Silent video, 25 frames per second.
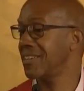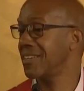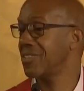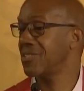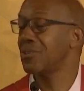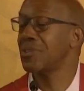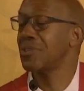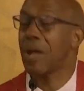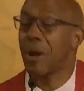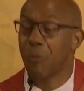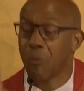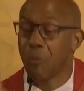
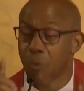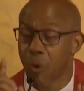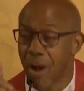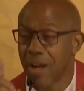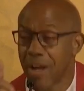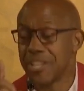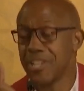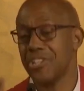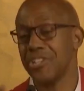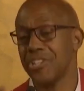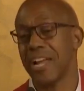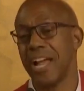so that
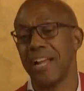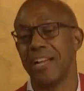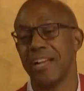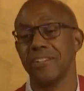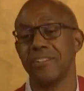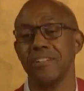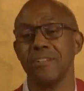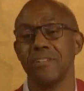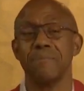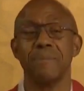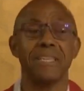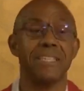one
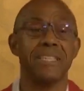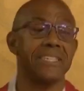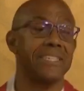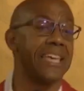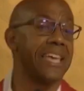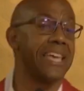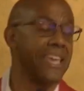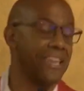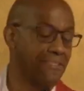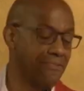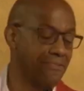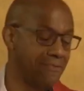child could be
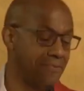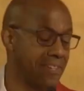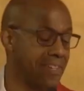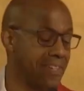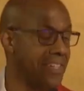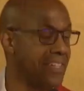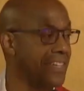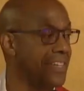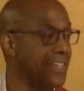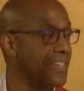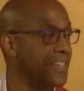saved.